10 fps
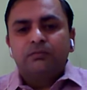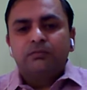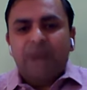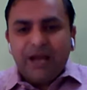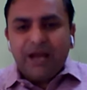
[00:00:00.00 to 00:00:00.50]

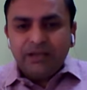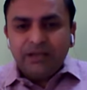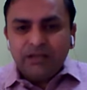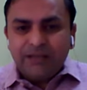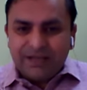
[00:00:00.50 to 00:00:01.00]
by
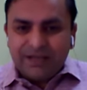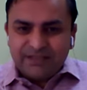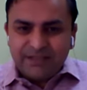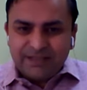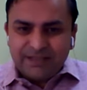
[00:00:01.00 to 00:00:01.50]
the
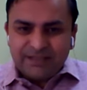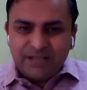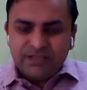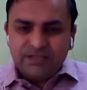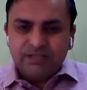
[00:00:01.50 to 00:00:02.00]
calisthenic
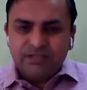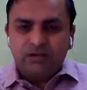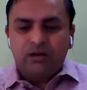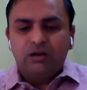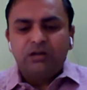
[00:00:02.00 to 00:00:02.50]
exercises
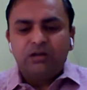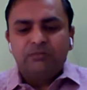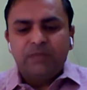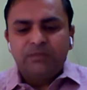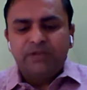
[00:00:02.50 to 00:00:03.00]
or
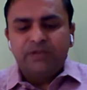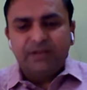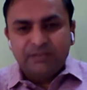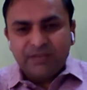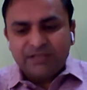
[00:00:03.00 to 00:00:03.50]
maybe the
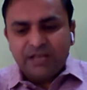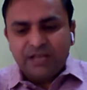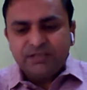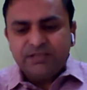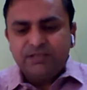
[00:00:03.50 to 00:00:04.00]
rhythmic
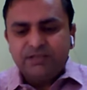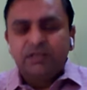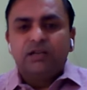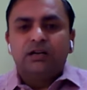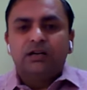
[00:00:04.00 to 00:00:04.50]
exercises,
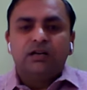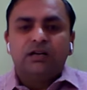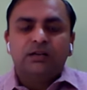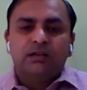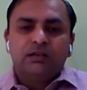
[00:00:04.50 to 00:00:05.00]

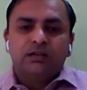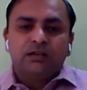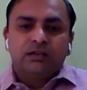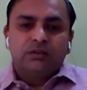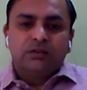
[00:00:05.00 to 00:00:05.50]
uh,
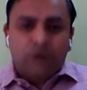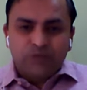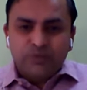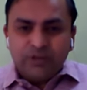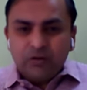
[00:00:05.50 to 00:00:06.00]
gross
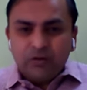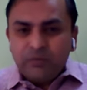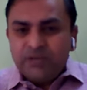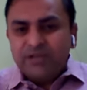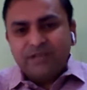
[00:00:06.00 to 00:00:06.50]
motor
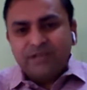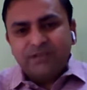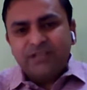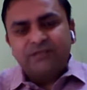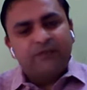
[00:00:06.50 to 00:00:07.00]
development as
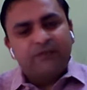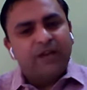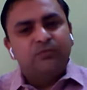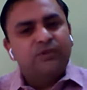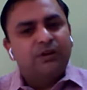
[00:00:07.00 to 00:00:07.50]
well as
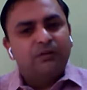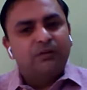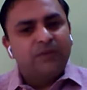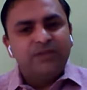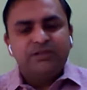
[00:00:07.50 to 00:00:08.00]
fine motor
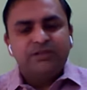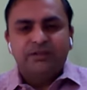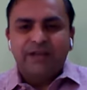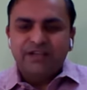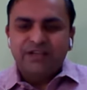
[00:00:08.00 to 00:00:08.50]
development
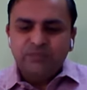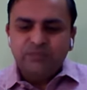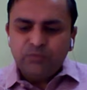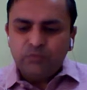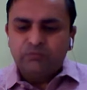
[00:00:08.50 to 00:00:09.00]
gets
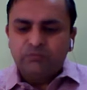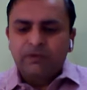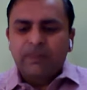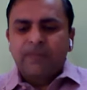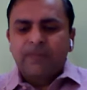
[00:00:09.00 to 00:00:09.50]
improved.
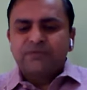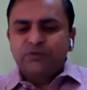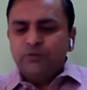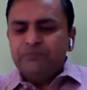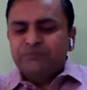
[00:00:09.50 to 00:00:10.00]

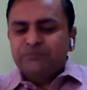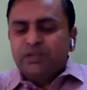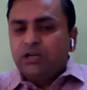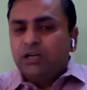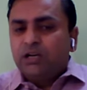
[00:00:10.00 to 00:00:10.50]
So,
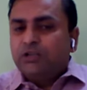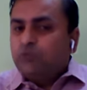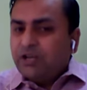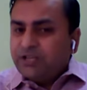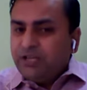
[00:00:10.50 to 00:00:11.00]

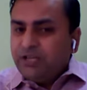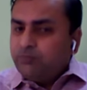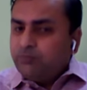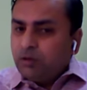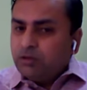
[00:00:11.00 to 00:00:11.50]
to
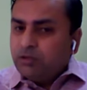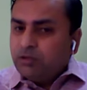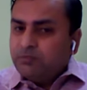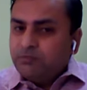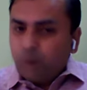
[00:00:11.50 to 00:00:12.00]
attain
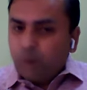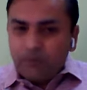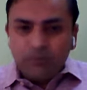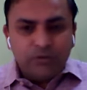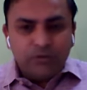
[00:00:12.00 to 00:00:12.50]

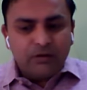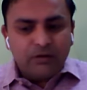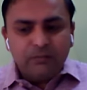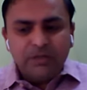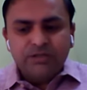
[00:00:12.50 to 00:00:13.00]
proper motor
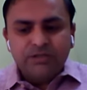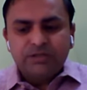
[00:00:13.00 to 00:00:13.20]
development